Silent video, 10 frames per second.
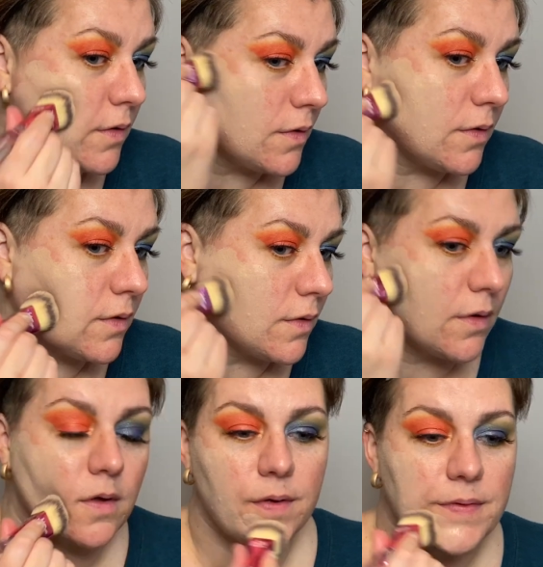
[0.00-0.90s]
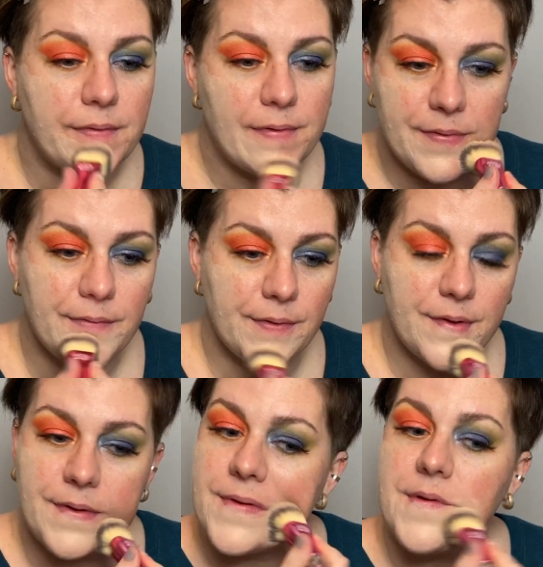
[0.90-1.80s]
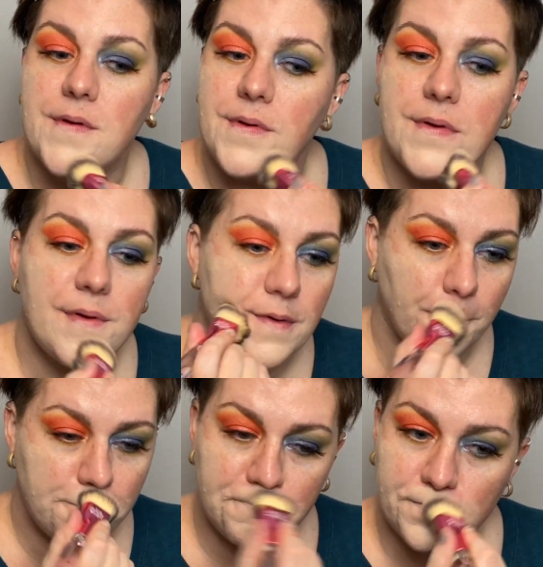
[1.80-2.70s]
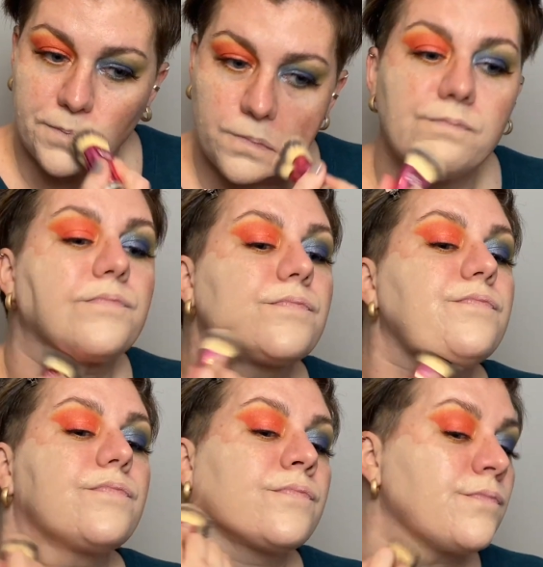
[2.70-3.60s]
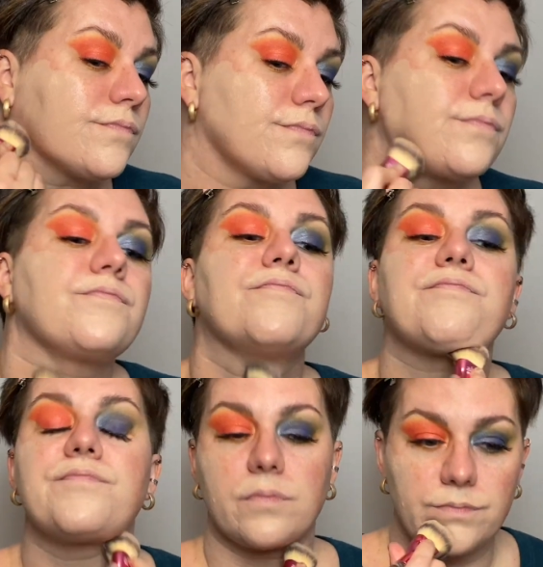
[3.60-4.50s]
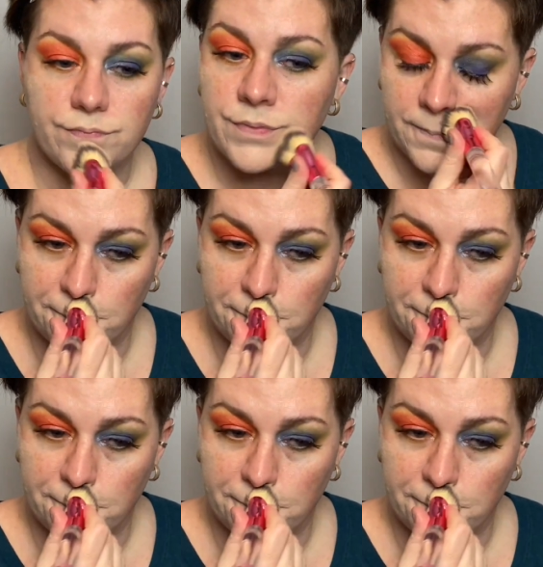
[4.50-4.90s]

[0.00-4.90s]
And we're going to zip through this part, just getting that foundation all over the